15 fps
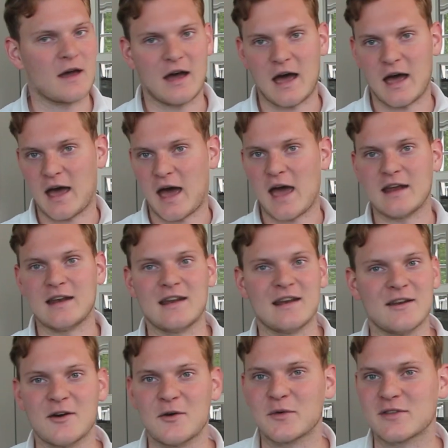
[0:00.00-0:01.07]
I
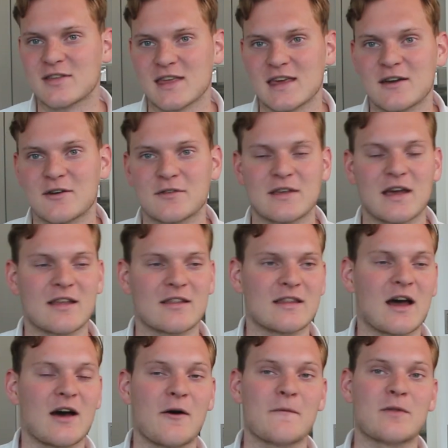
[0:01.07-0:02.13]
didn't know what to think of that.
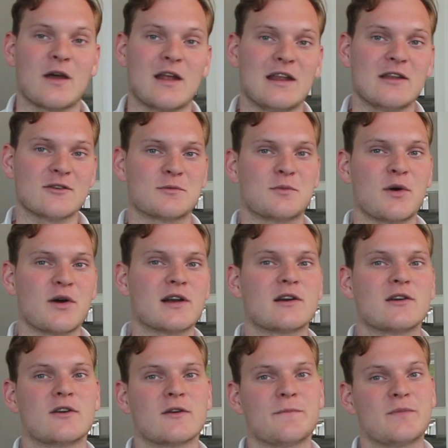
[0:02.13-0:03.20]
Now, a little spoiler
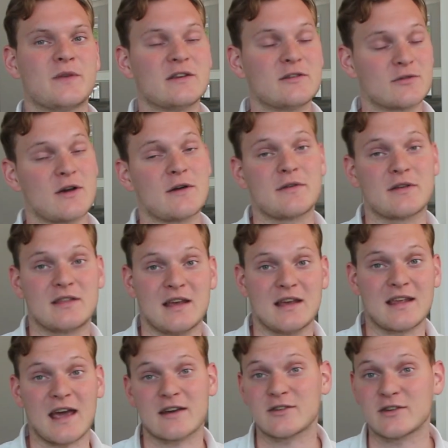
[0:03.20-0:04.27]
alert, this traffic
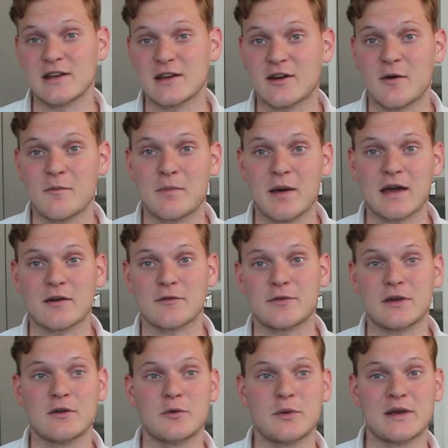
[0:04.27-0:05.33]
did actually come back a
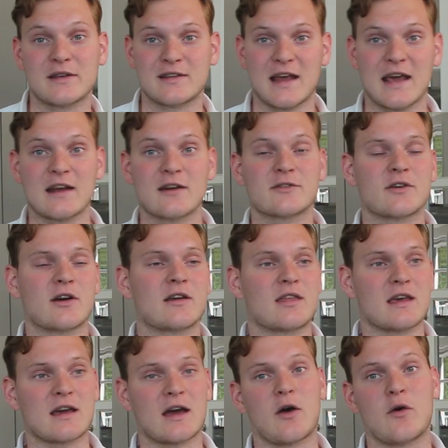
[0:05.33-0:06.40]
few weeks later, so I
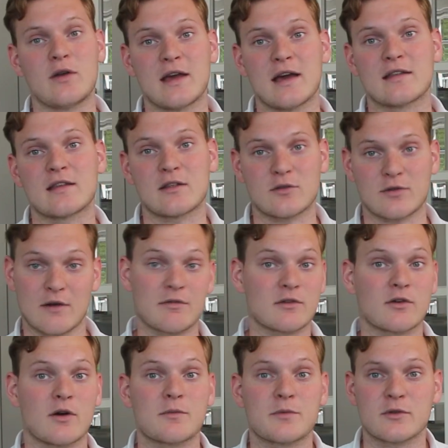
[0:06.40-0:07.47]
think I only had that traffic
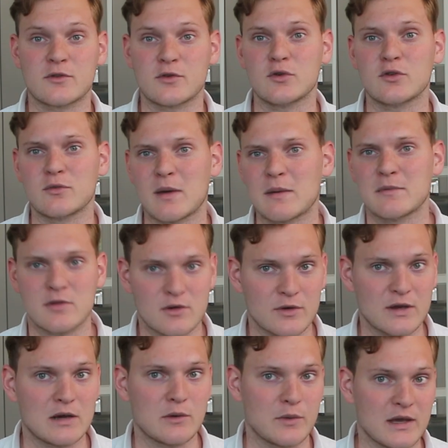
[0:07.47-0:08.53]
drop for 2 to maybe
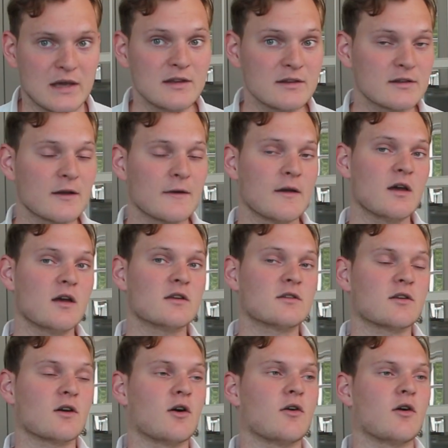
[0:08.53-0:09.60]
3 weeks.
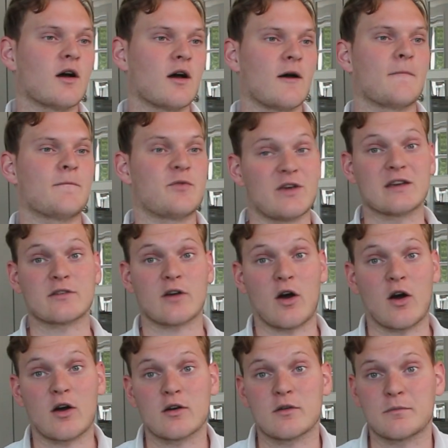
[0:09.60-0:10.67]
So things
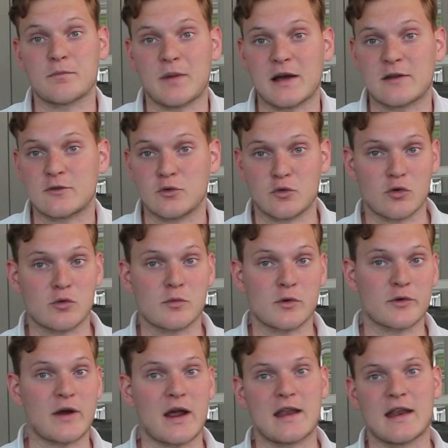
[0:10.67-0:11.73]
are back to
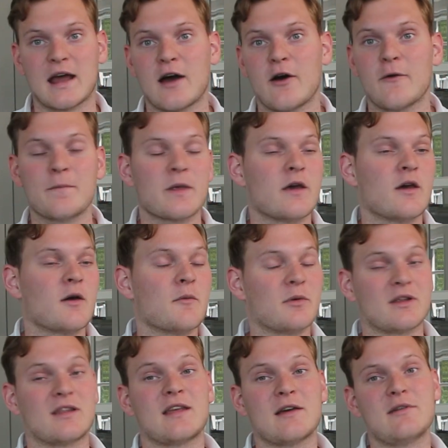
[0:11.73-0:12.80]
normal right now,
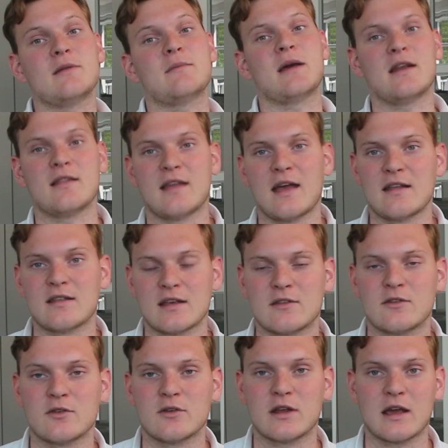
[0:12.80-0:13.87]
but it definitely made a dent
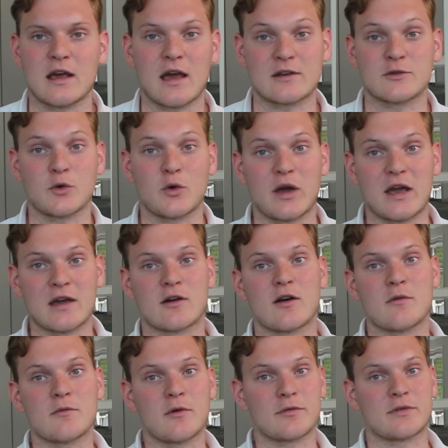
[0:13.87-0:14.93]
into the actual
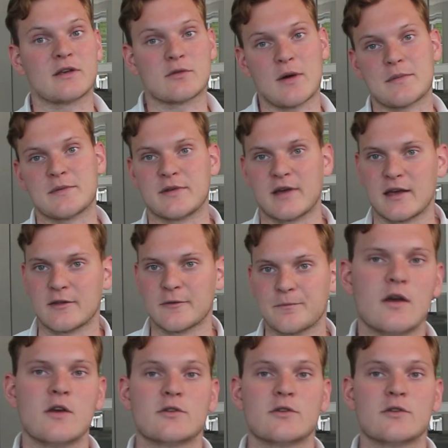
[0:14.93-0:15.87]
income of this website.